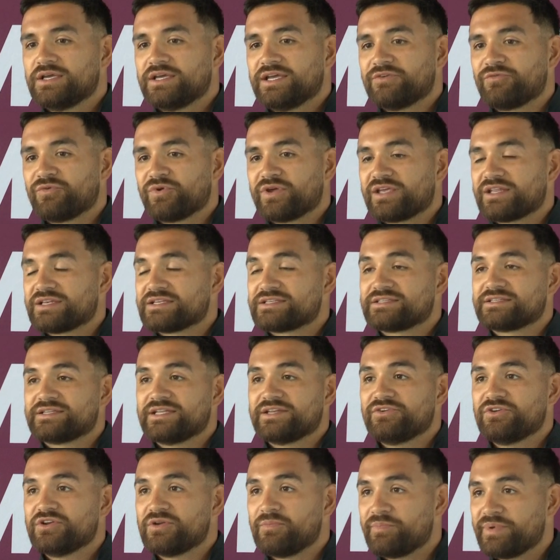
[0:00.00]
if we
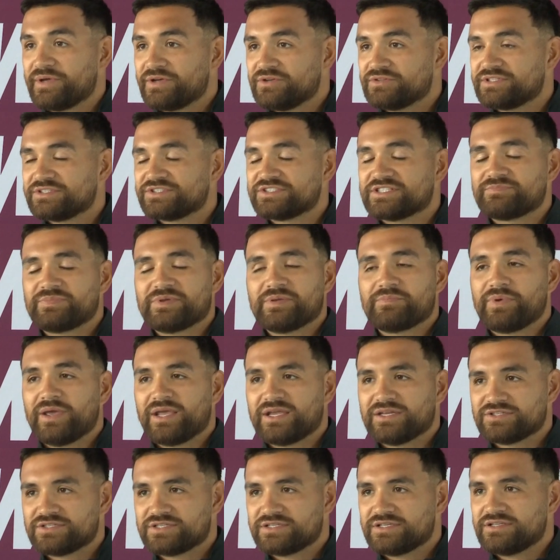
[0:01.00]
continue to build and just be
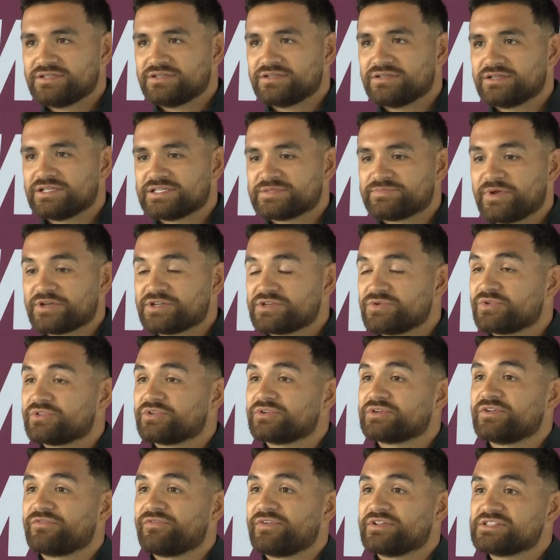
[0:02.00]
patient, especially with
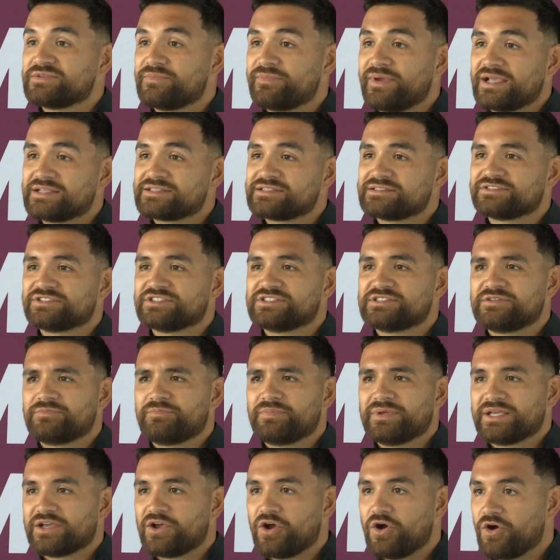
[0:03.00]
their defensive backs, and just
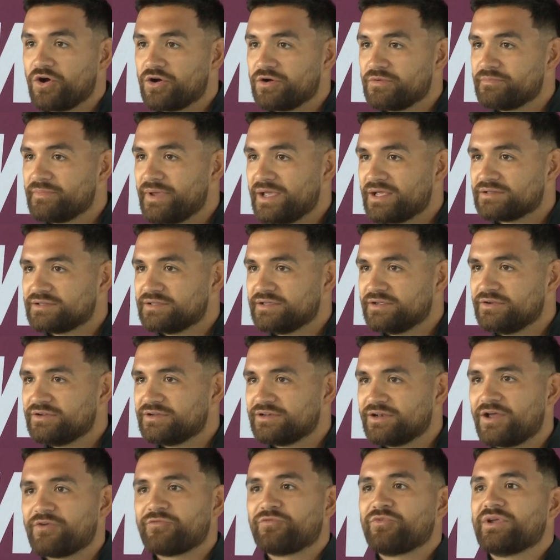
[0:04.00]
be calm back there
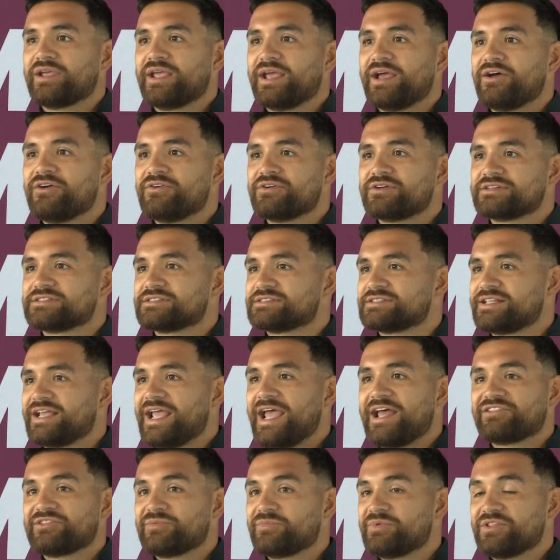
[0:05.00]
and not freak out because they
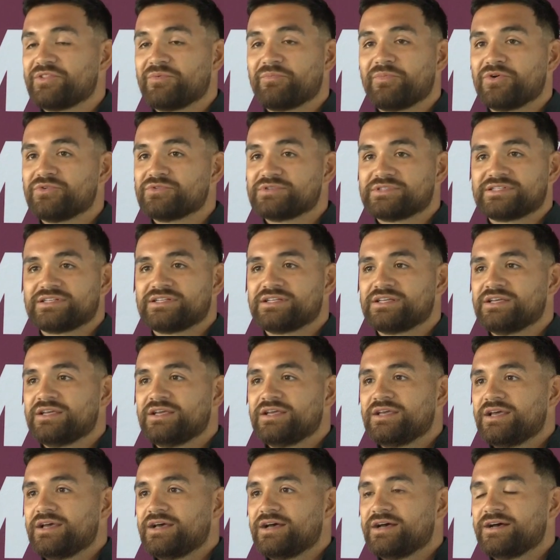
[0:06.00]
have to be the most
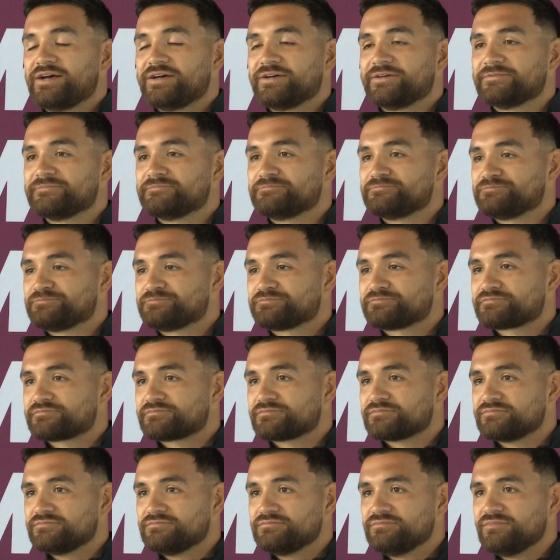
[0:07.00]
um,
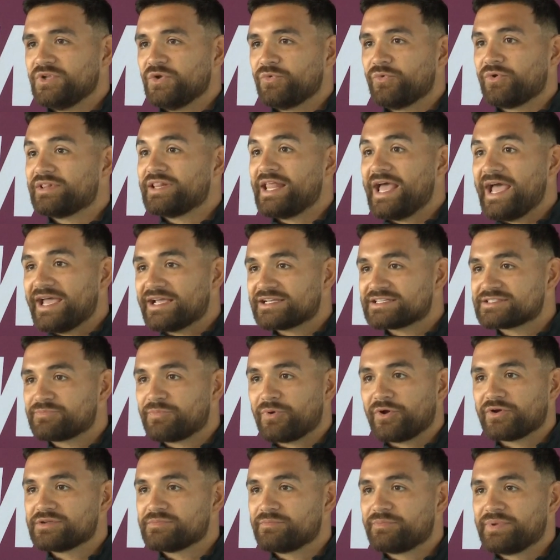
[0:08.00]
relaxed
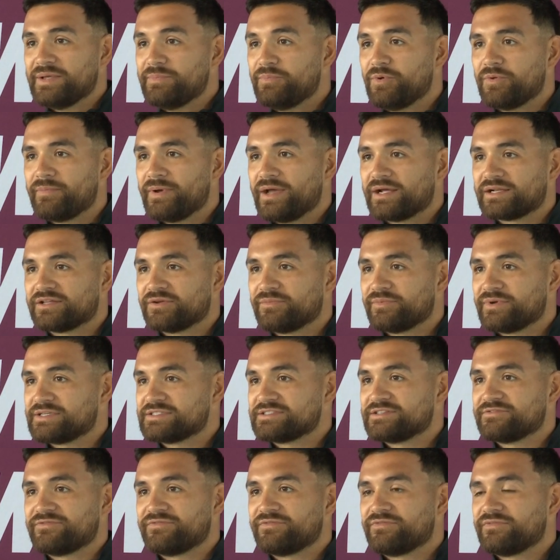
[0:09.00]
per- people back there
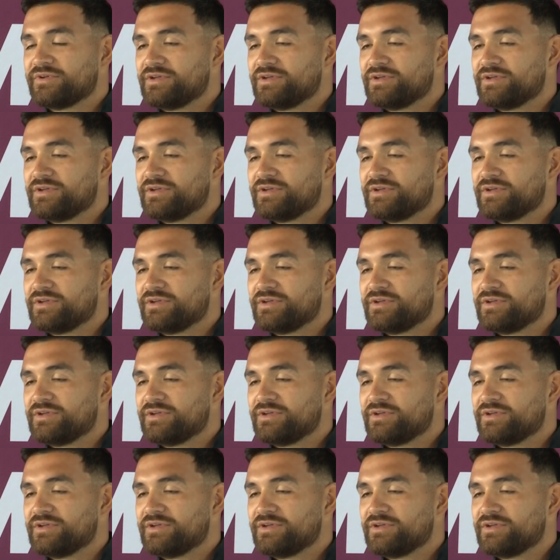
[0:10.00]
because if